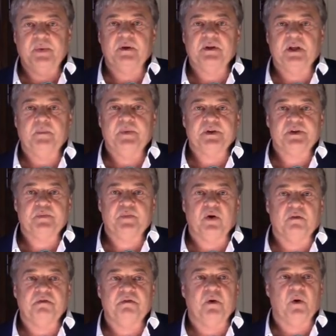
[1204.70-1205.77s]
to build up his
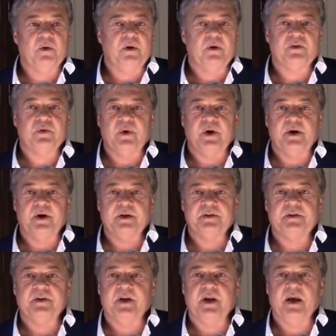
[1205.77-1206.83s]
portfolio to where it
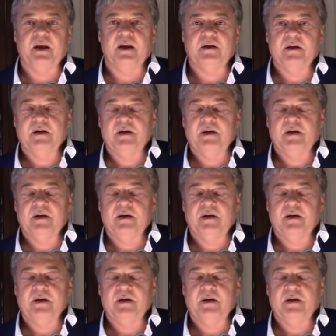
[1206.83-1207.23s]
is today.